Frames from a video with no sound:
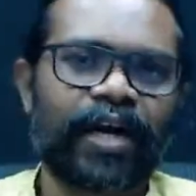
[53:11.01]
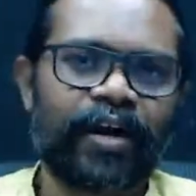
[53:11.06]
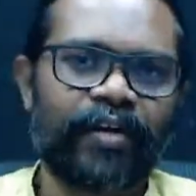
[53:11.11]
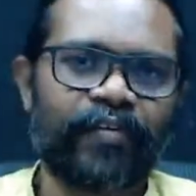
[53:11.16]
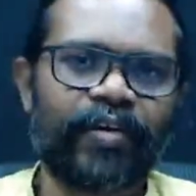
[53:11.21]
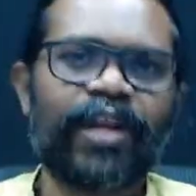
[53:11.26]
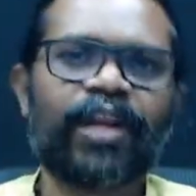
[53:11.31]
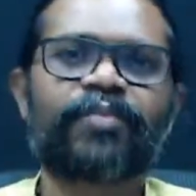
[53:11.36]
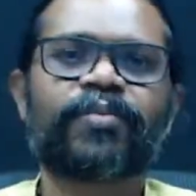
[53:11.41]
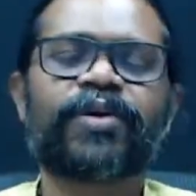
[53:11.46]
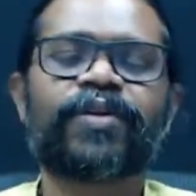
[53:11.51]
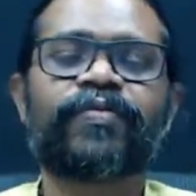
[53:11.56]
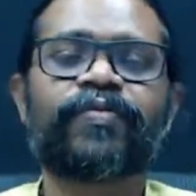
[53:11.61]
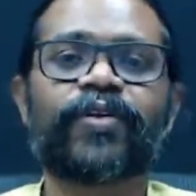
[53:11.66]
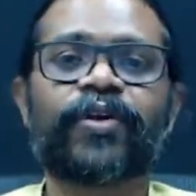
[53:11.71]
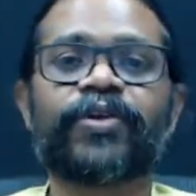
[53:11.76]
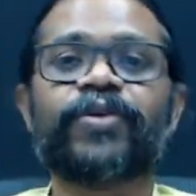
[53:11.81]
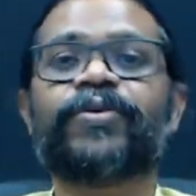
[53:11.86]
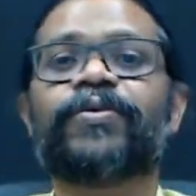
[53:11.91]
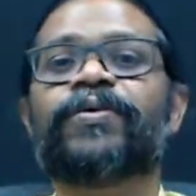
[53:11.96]
available
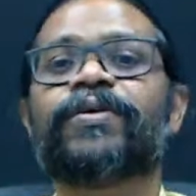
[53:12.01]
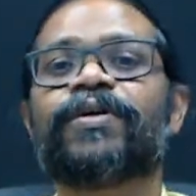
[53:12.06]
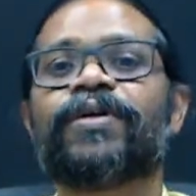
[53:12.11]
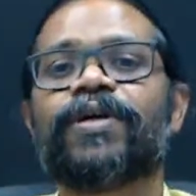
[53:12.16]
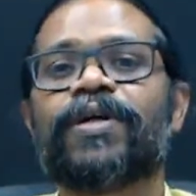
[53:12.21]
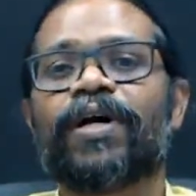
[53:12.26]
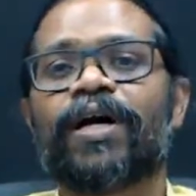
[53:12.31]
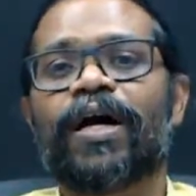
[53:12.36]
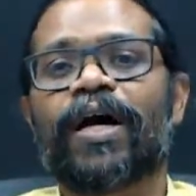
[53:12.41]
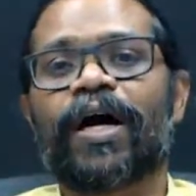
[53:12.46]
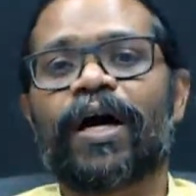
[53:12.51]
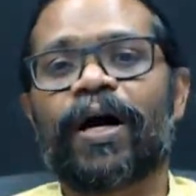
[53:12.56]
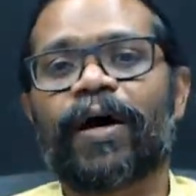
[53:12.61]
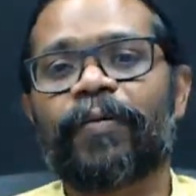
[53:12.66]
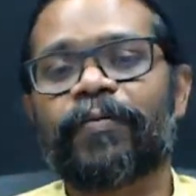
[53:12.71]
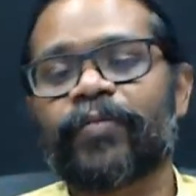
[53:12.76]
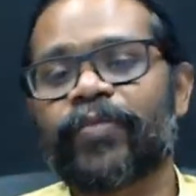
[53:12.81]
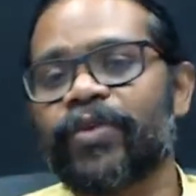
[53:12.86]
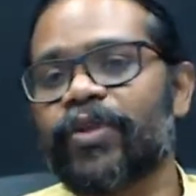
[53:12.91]
for you.